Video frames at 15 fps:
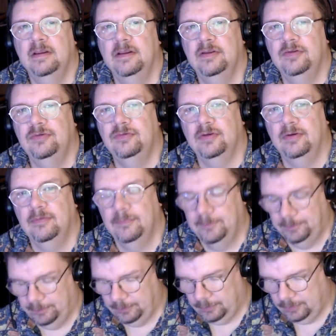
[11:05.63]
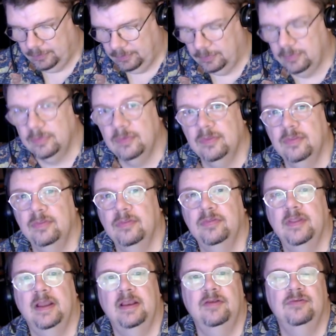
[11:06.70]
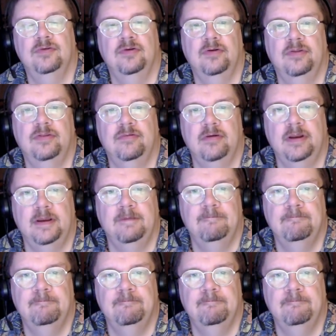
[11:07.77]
So that is not 3.